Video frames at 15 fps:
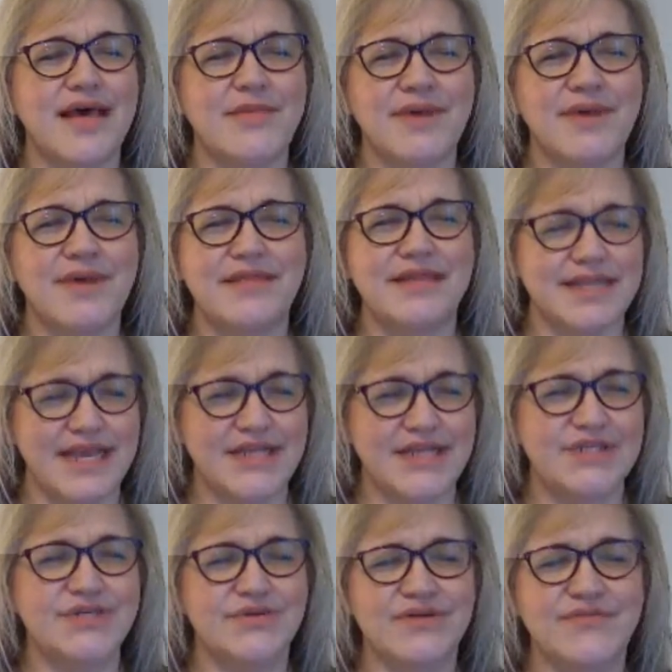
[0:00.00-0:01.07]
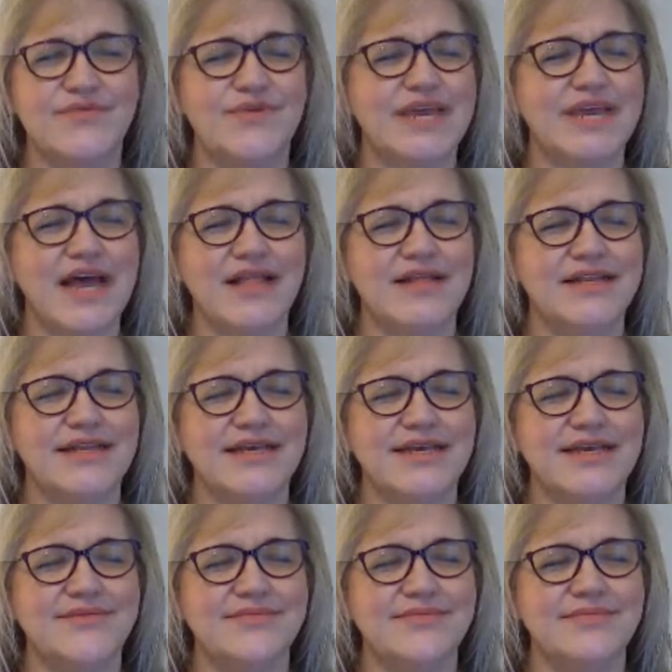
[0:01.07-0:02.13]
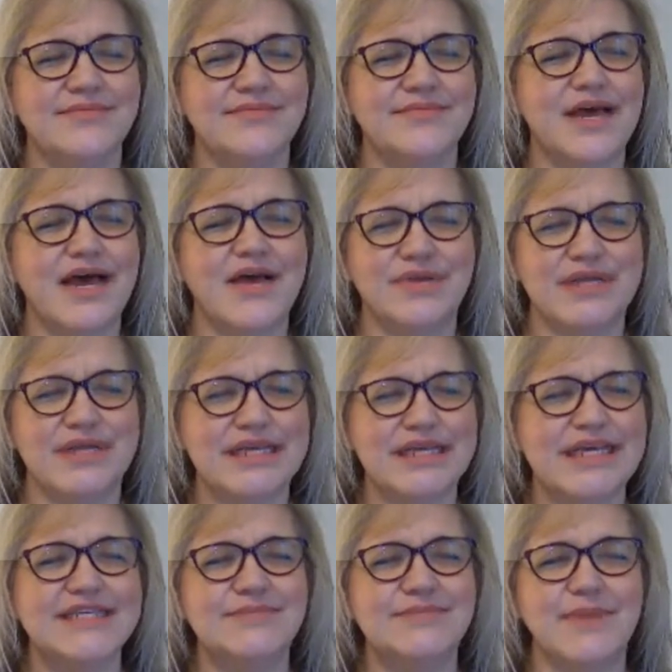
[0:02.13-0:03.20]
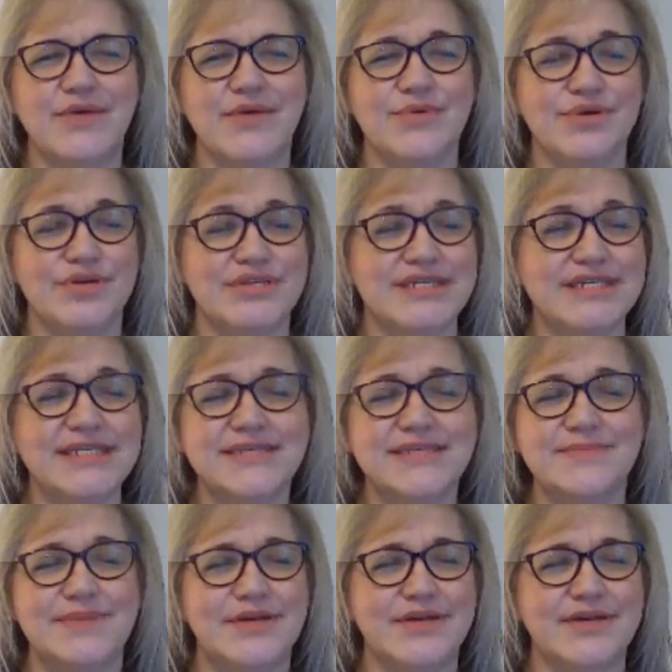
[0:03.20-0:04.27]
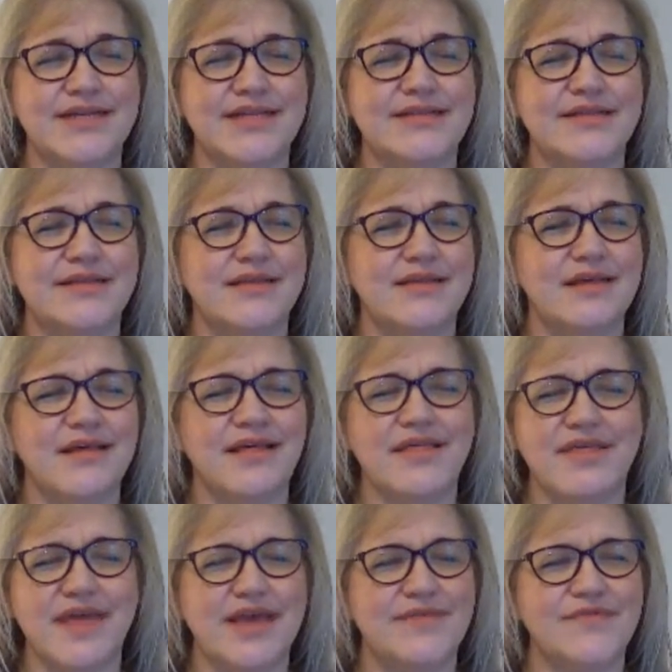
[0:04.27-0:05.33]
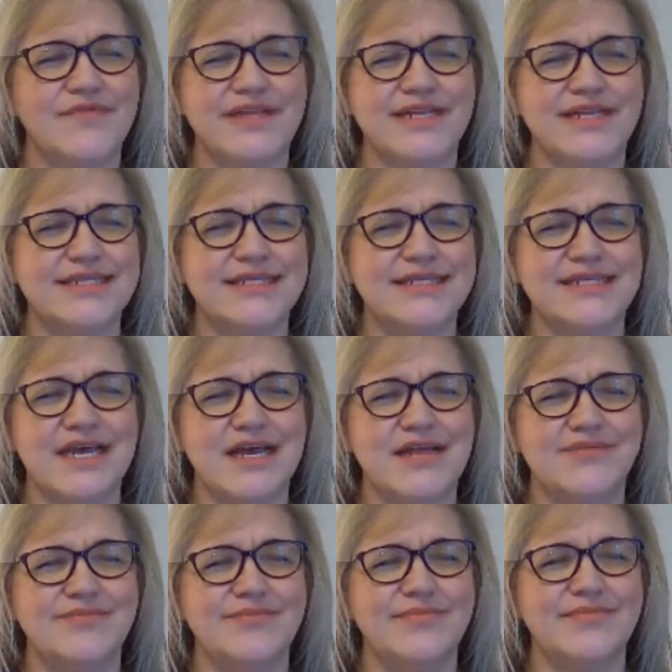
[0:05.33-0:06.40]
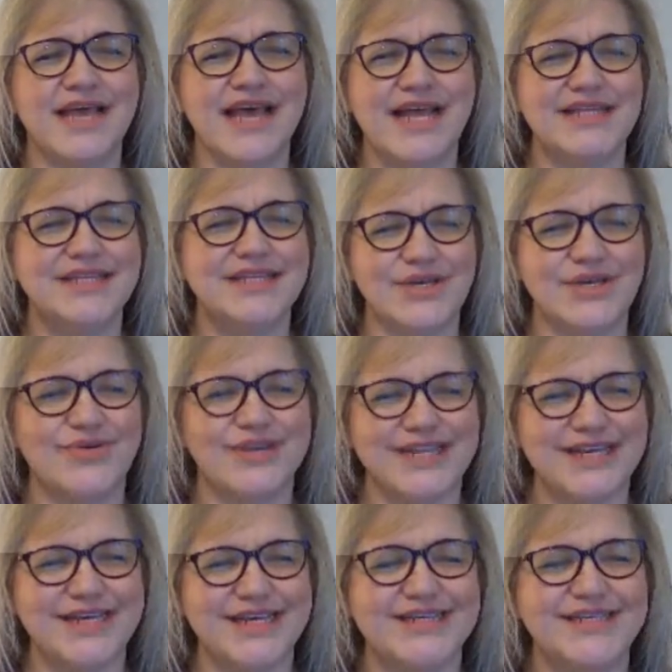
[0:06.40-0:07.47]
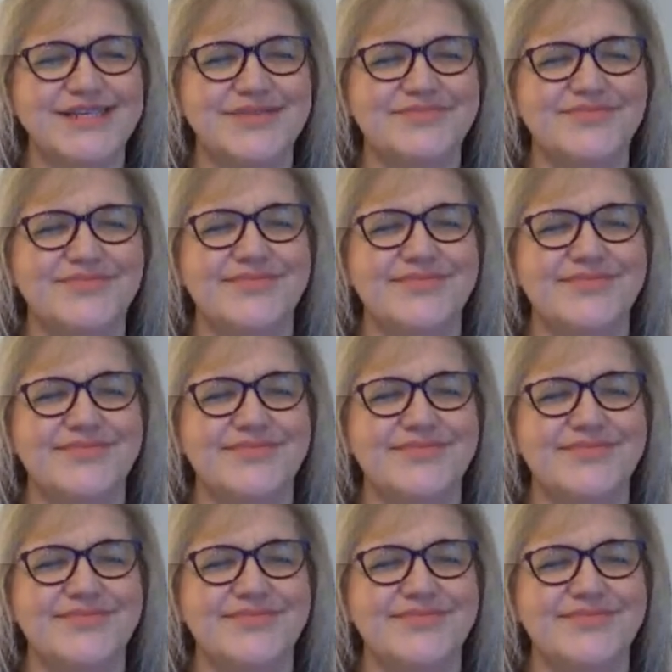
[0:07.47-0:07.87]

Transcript: about the nature of reality. I release my word to spirit, thankful it is done, and so it is.